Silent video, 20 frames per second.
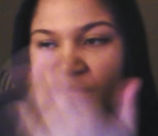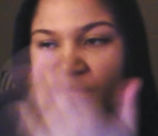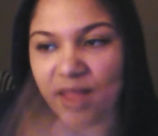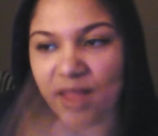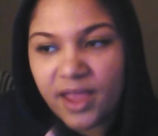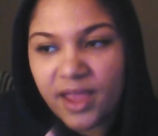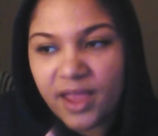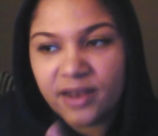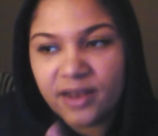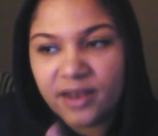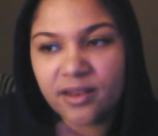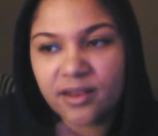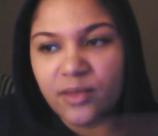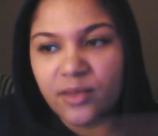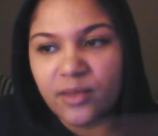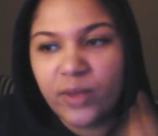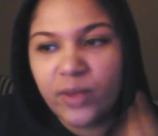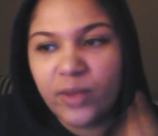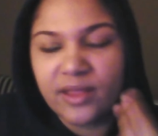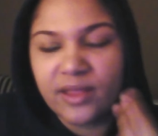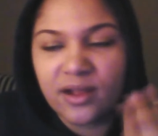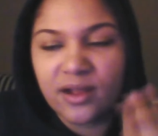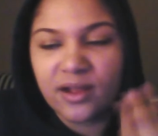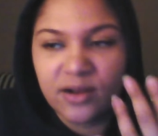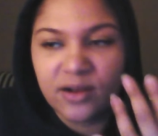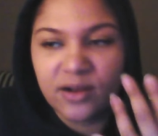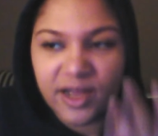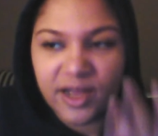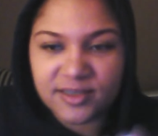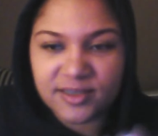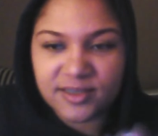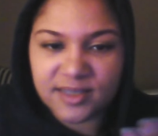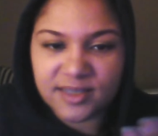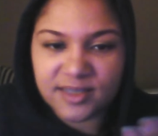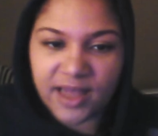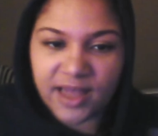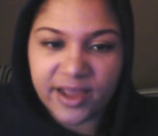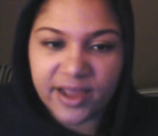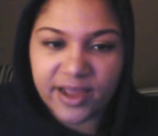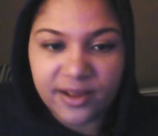And then the way that
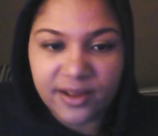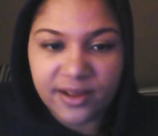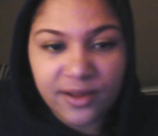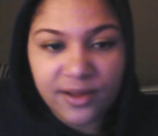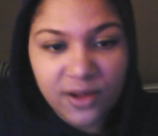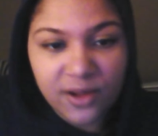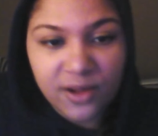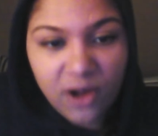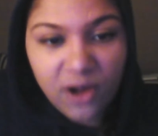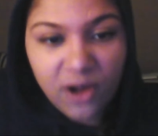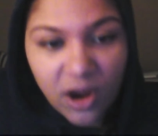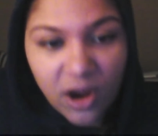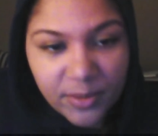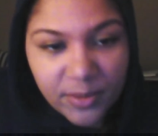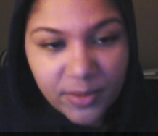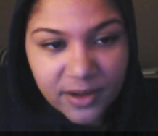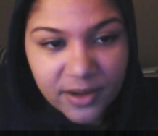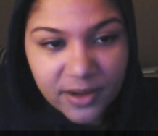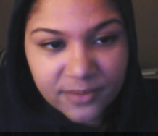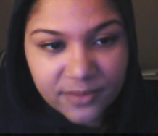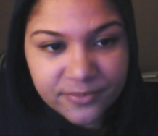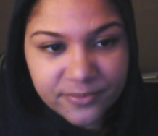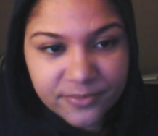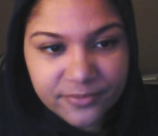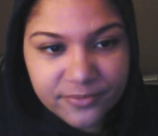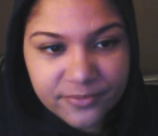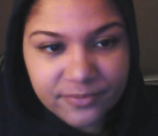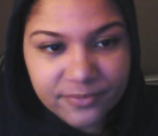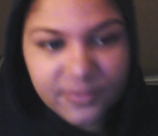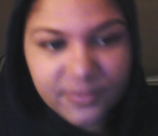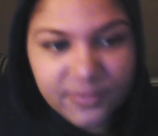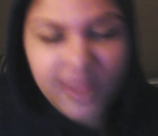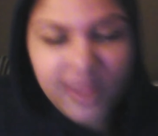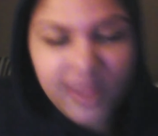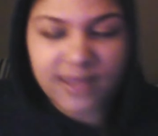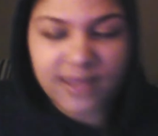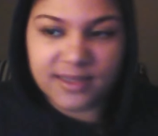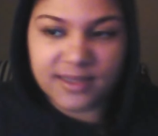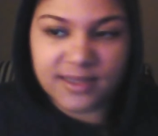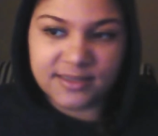connects to like karma
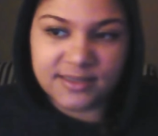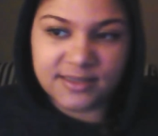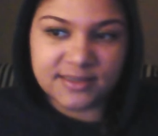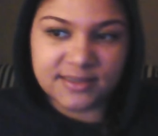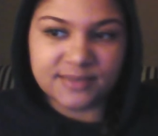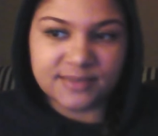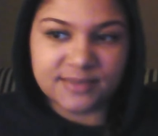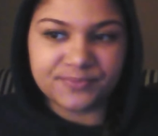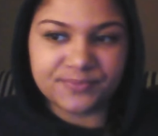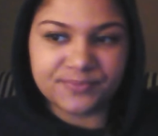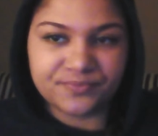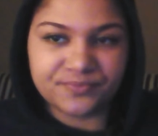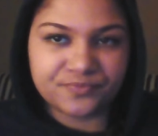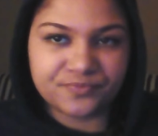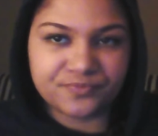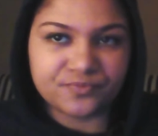is,